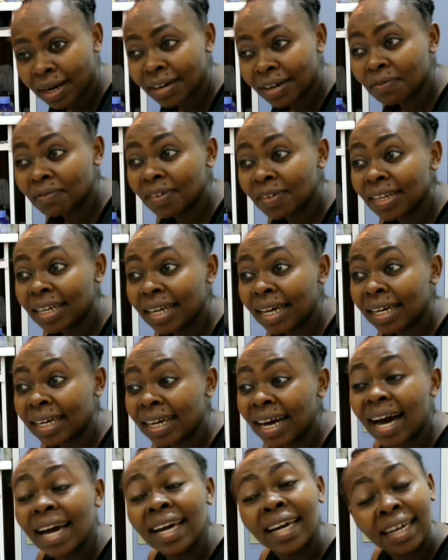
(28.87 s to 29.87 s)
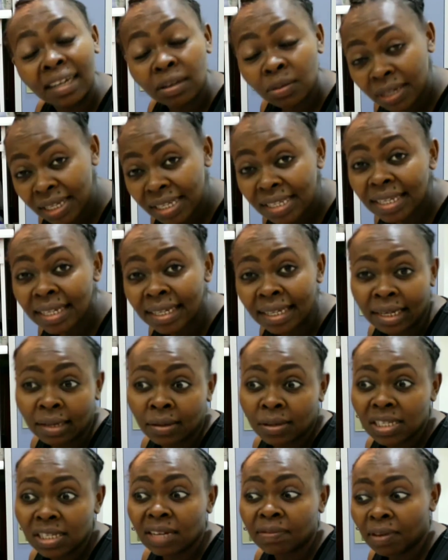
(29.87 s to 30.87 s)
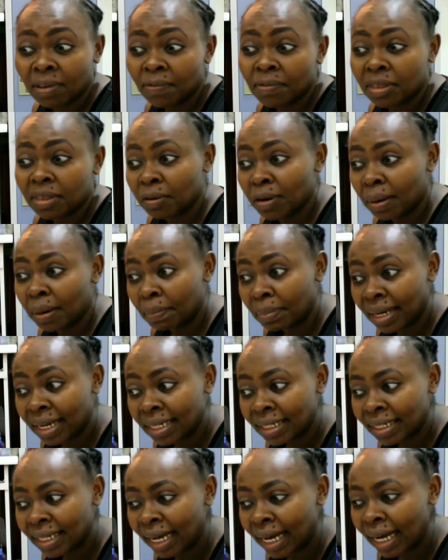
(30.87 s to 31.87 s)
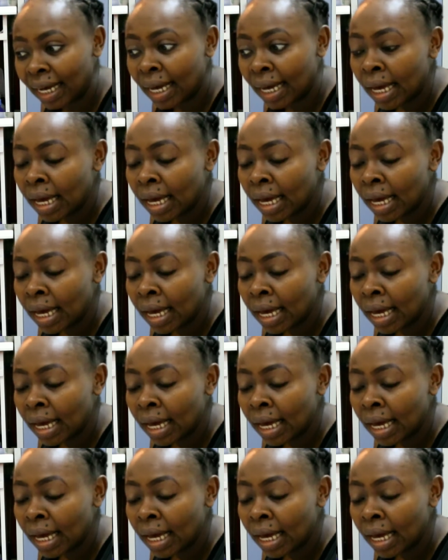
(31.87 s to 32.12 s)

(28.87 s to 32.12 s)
I feel like I honestly cannot survive without a blender,